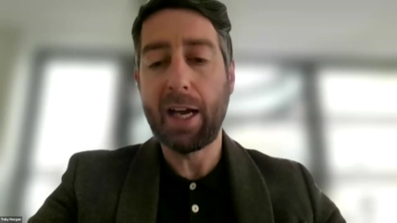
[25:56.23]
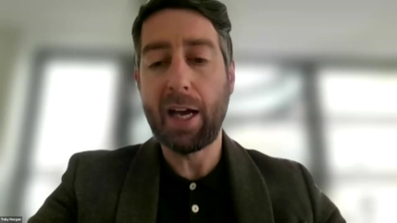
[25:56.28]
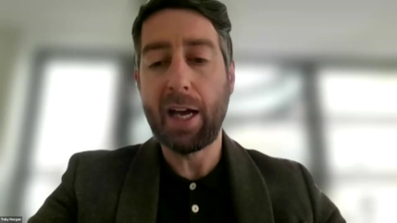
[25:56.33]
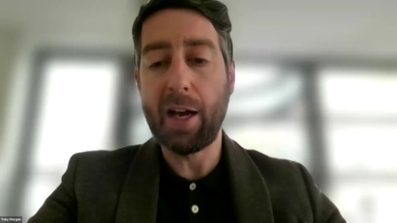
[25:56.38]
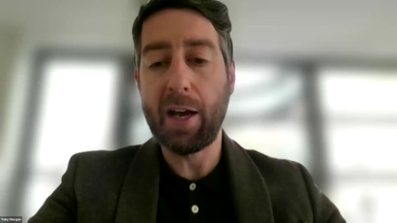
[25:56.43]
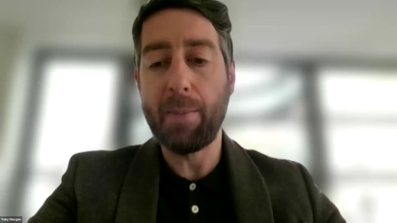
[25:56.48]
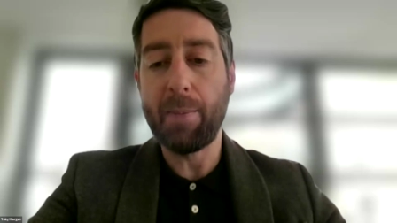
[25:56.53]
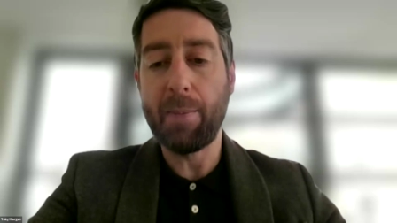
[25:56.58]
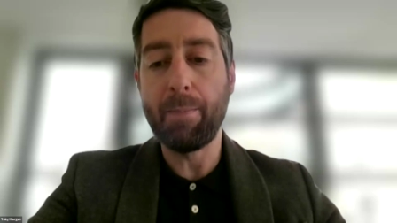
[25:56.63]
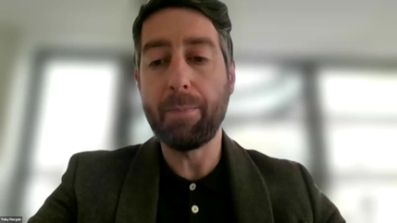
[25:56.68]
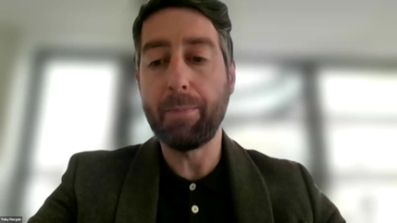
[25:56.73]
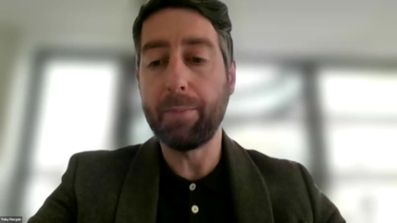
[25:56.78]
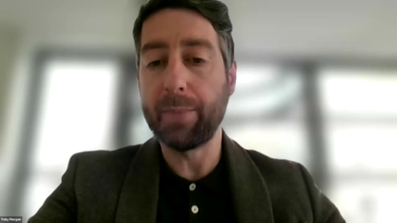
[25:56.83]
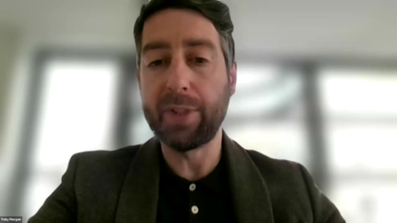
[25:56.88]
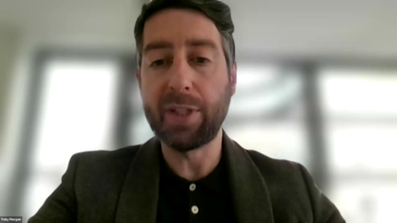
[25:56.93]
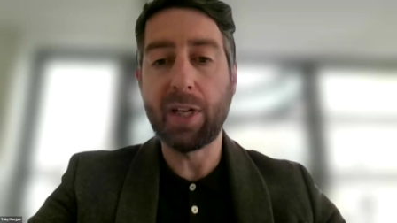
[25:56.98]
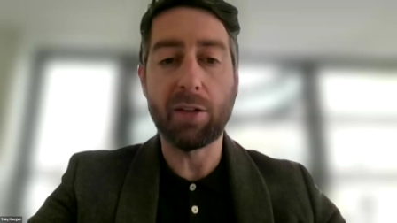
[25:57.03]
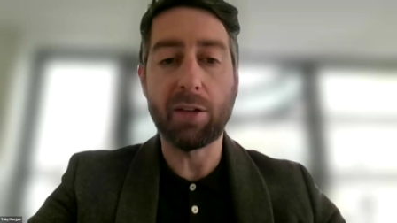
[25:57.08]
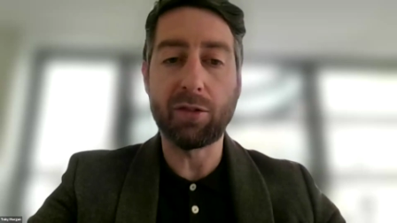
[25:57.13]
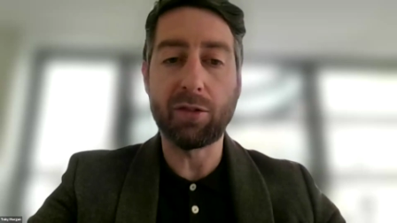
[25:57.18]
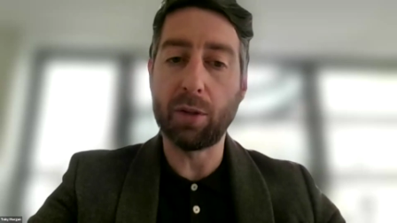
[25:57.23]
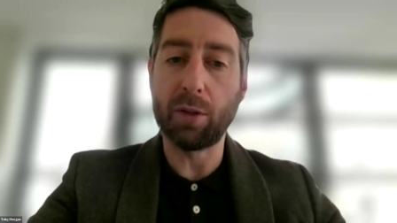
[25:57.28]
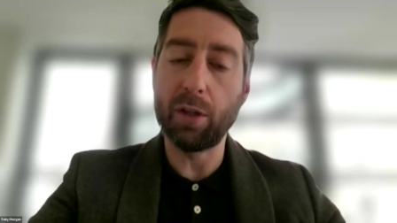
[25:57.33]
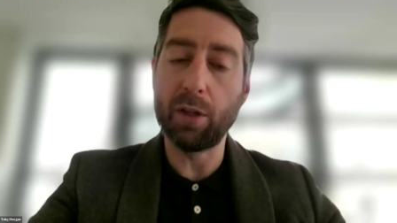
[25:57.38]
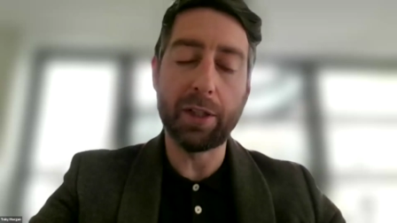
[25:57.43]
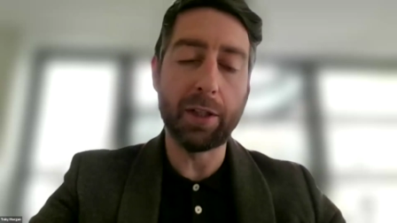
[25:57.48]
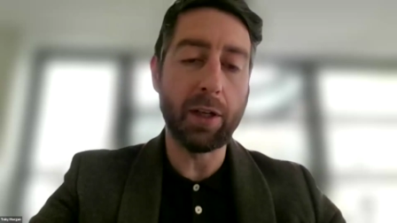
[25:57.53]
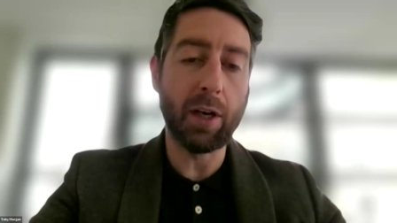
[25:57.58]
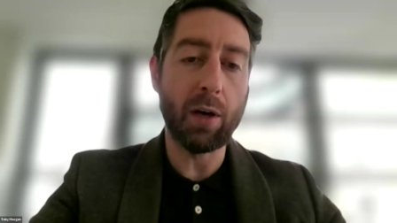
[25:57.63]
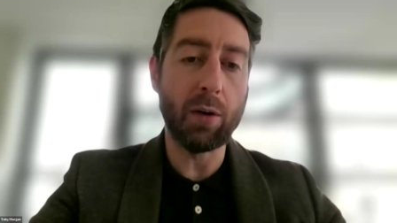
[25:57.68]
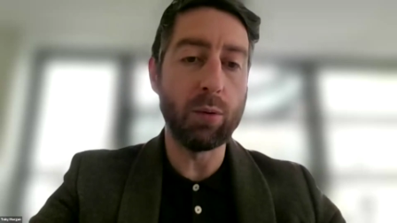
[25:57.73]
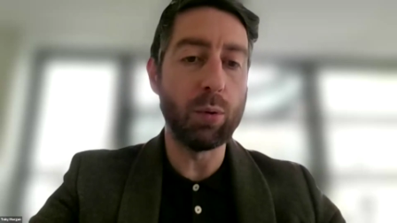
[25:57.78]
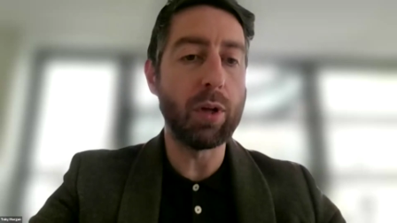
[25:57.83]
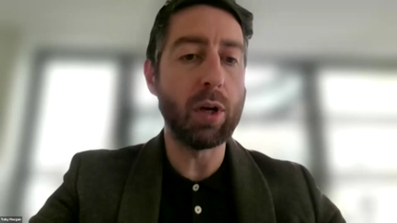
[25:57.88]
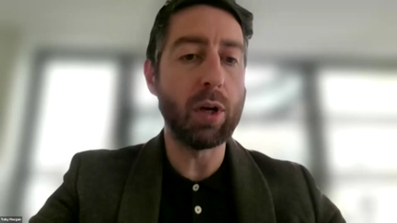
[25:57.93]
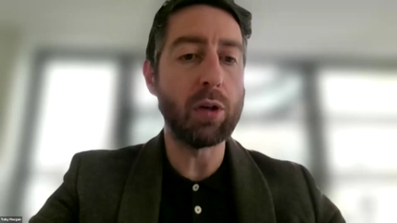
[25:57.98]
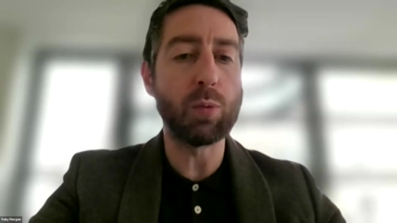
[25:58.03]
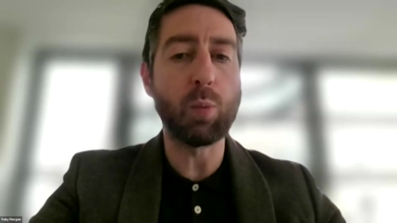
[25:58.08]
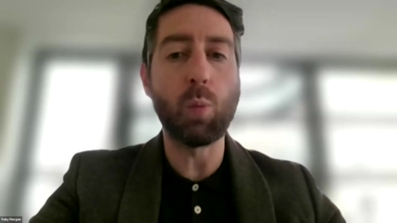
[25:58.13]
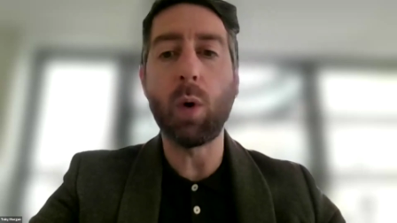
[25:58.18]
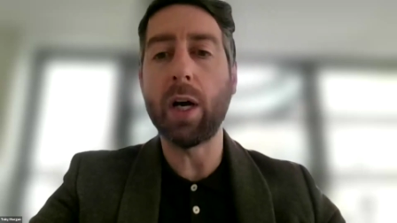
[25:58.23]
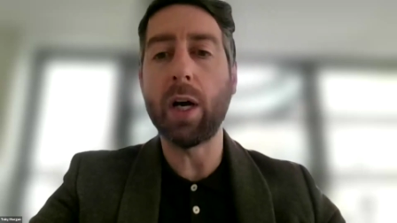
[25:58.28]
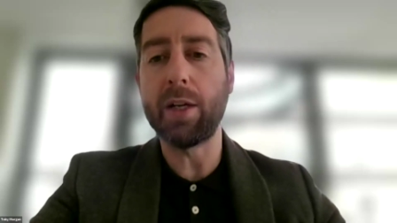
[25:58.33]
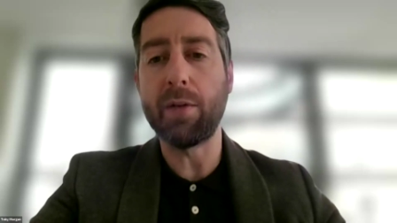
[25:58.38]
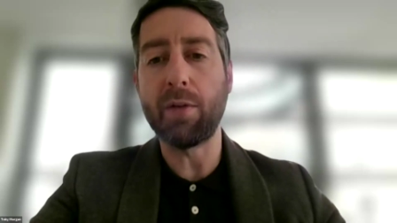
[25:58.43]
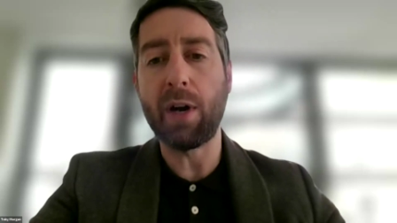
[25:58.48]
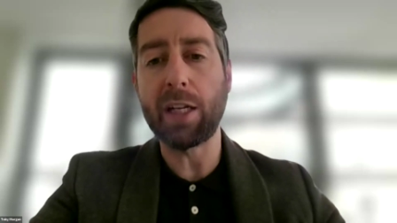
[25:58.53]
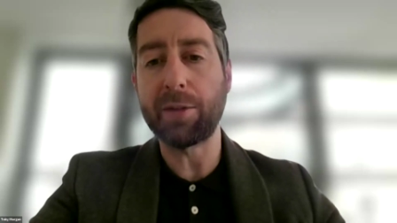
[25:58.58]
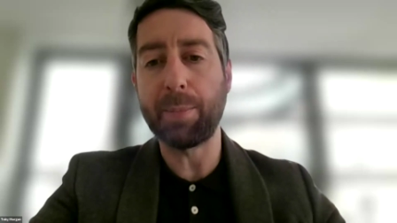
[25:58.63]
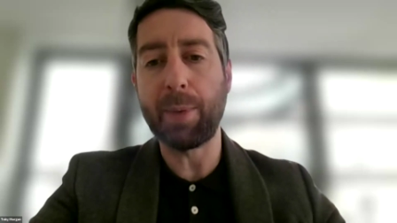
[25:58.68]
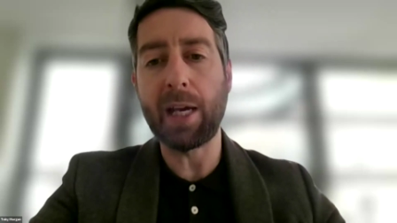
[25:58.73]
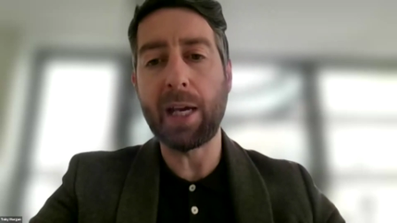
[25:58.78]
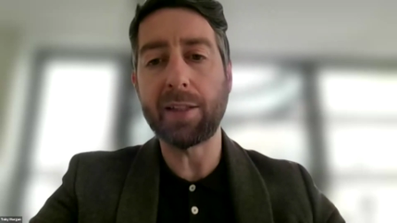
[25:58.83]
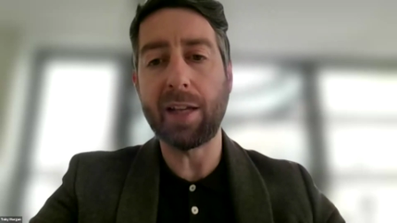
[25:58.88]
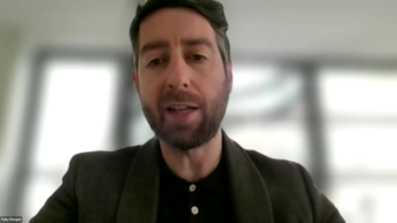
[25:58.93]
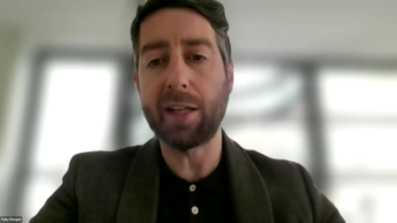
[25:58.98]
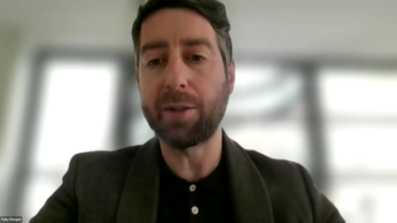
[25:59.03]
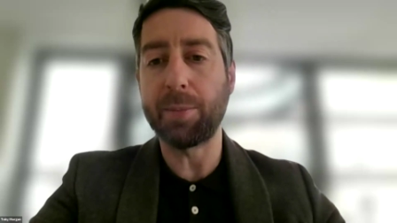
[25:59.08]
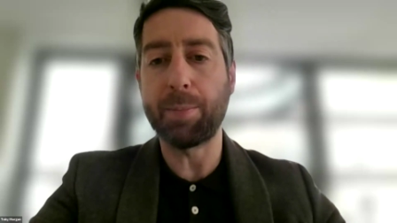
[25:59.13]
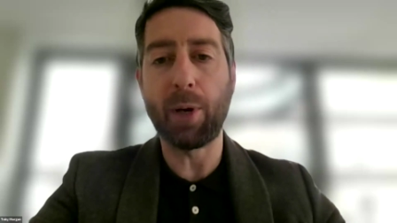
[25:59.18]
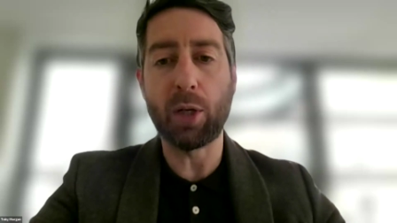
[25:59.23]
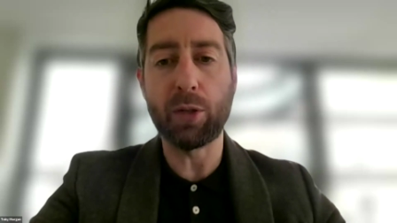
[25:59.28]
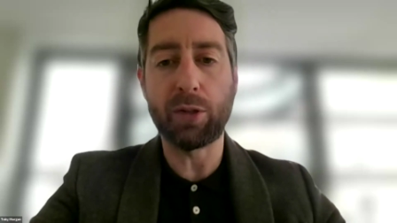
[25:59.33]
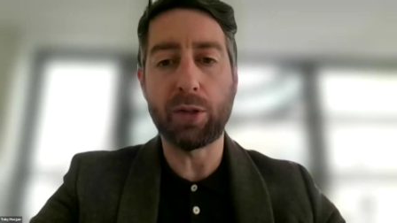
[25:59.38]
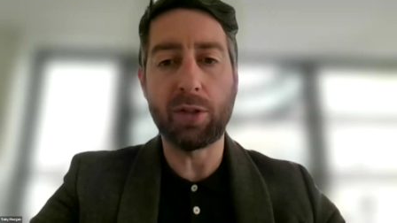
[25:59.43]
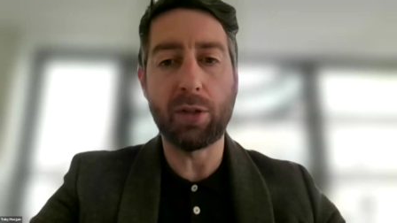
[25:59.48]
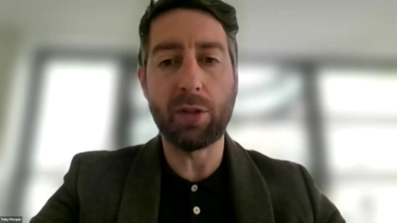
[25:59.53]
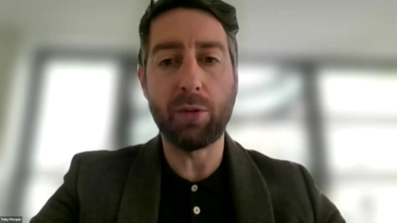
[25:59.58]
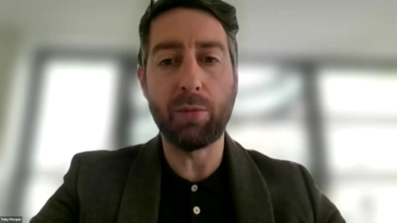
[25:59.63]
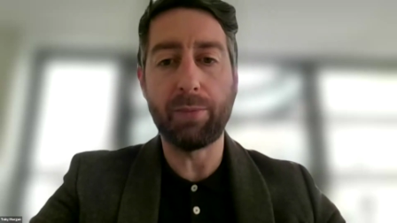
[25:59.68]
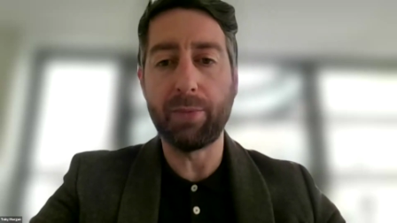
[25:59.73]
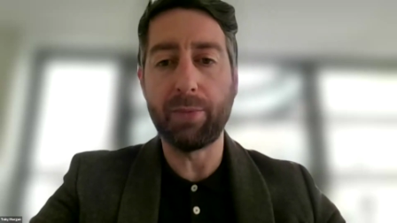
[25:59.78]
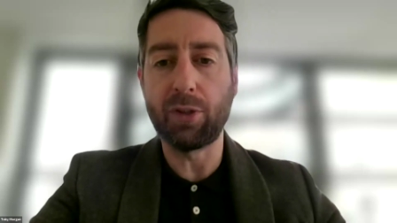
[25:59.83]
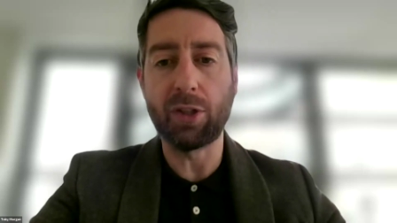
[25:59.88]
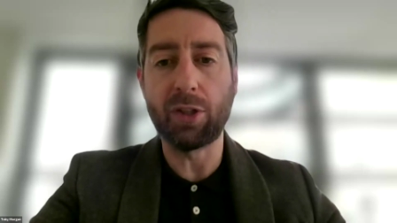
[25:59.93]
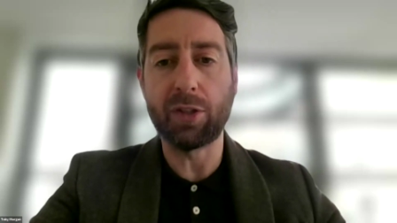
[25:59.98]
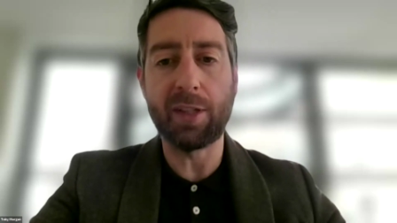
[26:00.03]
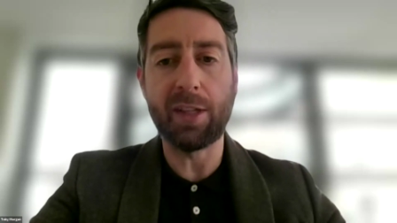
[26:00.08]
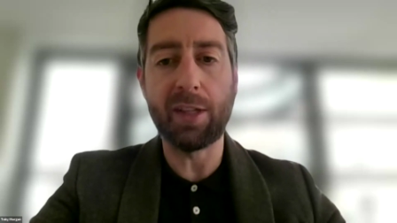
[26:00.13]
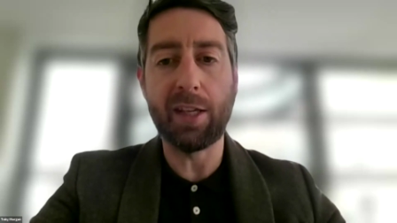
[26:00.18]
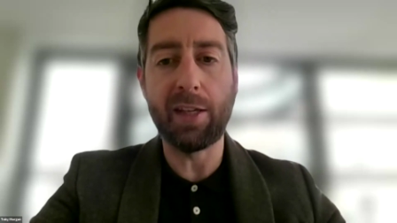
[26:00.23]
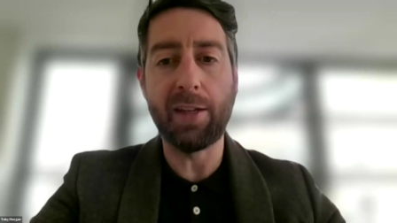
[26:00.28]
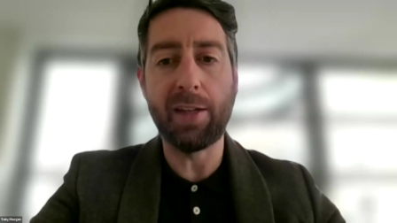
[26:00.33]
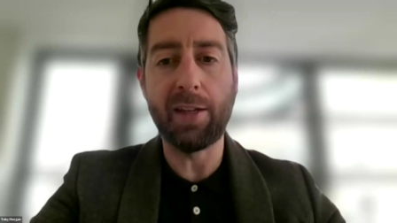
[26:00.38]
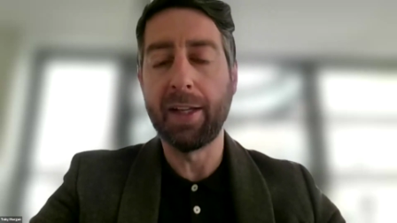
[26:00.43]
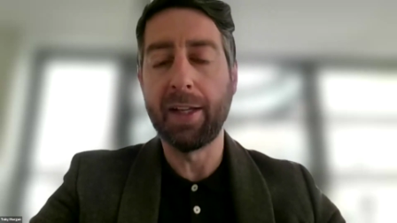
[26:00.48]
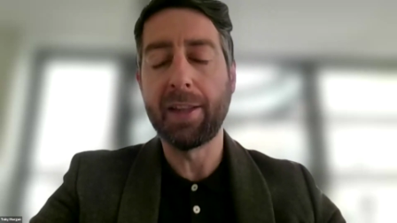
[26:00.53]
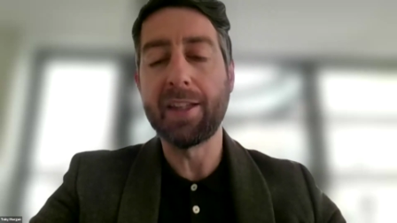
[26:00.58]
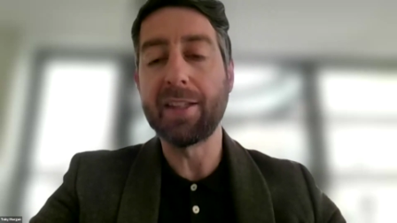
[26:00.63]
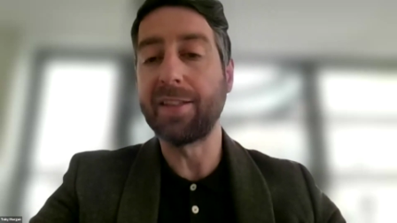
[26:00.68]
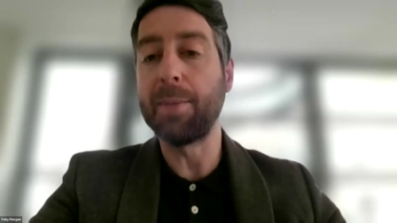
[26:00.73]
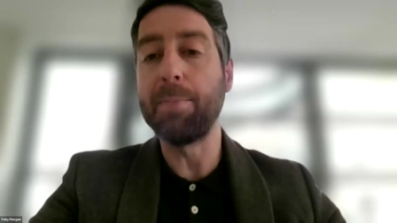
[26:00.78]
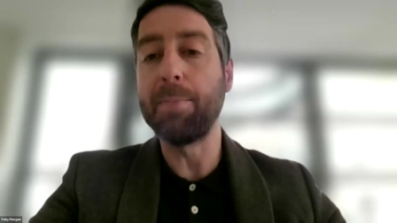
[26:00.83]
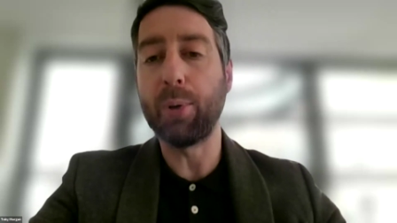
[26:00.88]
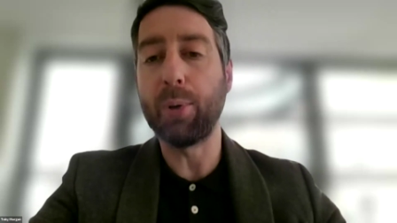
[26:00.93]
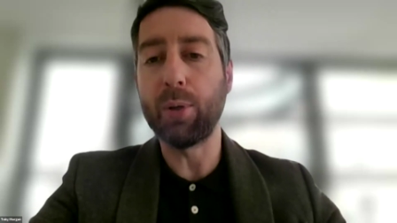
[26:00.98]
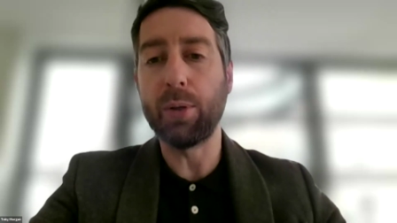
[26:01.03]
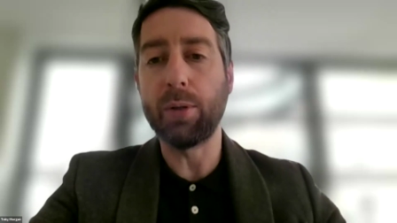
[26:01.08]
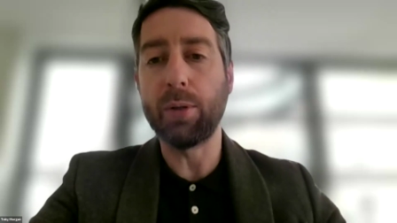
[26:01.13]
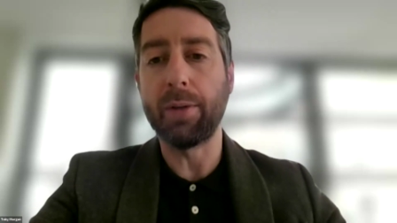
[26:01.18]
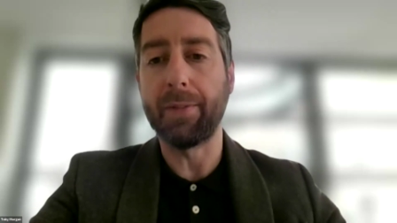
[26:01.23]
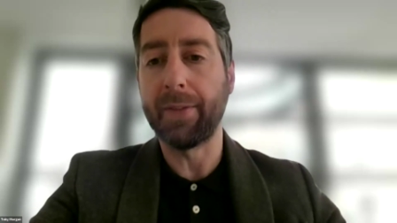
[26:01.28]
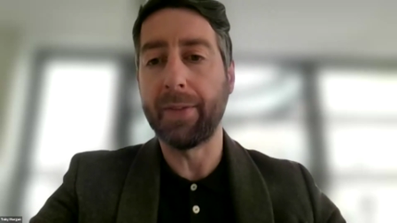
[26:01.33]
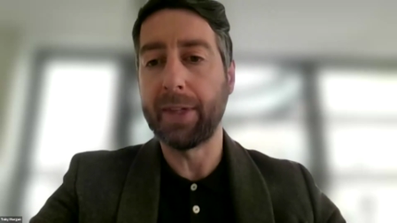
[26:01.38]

So looking at all those wider aspects as opposed to just the simple